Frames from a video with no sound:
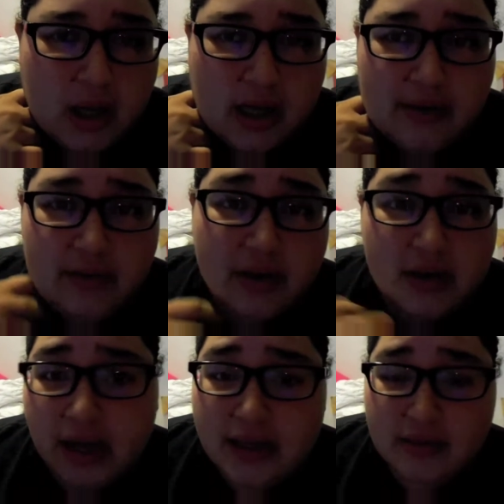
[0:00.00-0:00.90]

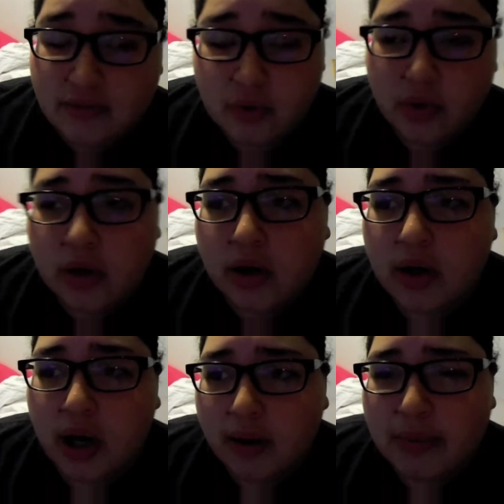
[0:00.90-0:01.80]
even as a viewer,
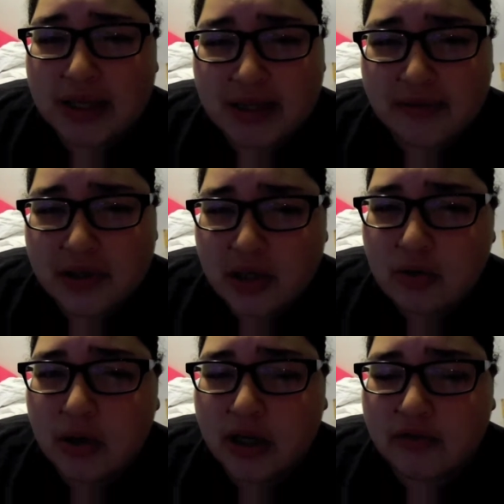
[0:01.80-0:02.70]
because I've seen
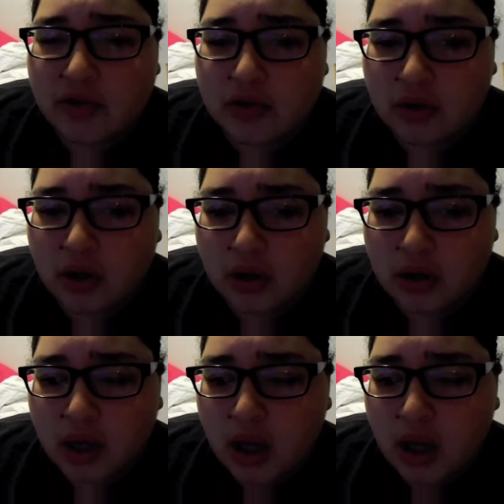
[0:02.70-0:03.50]
you guys for so long,